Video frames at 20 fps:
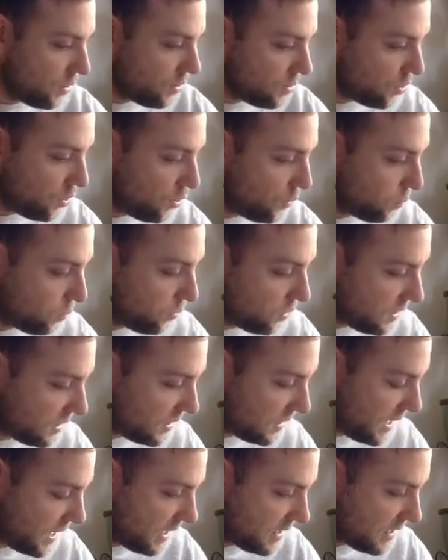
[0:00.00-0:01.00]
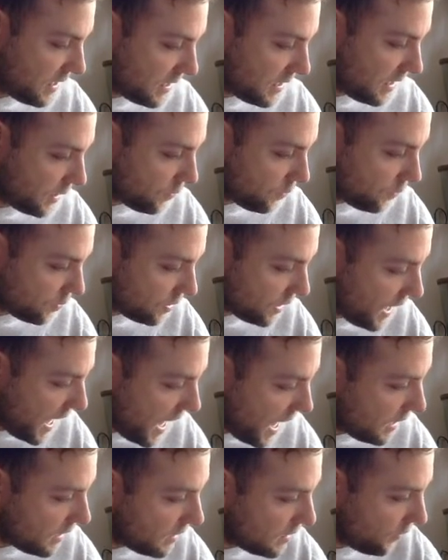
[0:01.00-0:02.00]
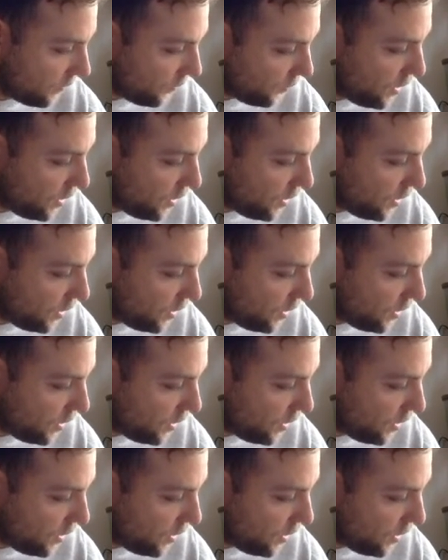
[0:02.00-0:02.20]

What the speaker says: 2 plus 6 is equal to 8.